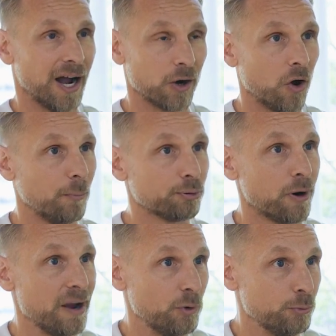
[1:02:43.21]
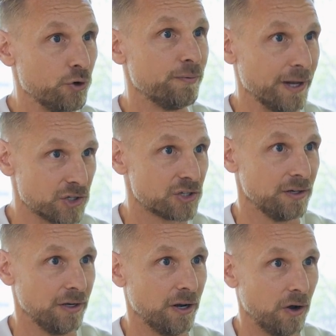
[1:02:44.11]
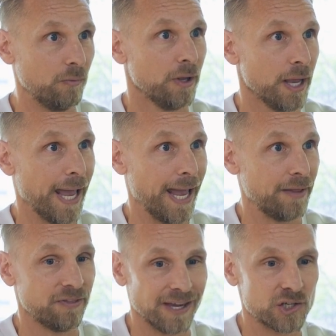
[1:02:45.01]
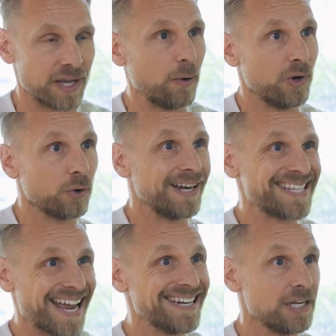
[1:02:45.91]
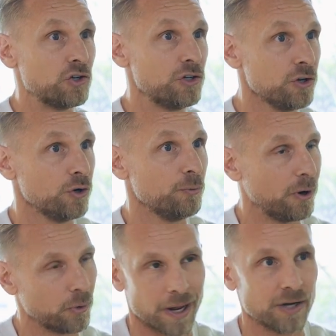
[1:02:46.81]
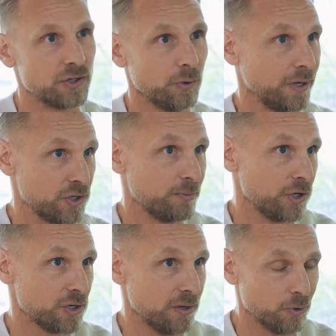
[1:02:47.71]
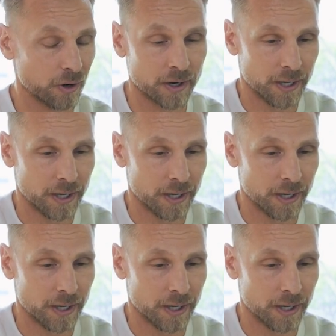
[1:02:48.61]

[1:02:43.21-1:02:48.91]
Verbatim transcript: I call them primal movements, you mm-hmm. know, mm-hmm. and things that we were intended to do, but we're not doing as much anymore.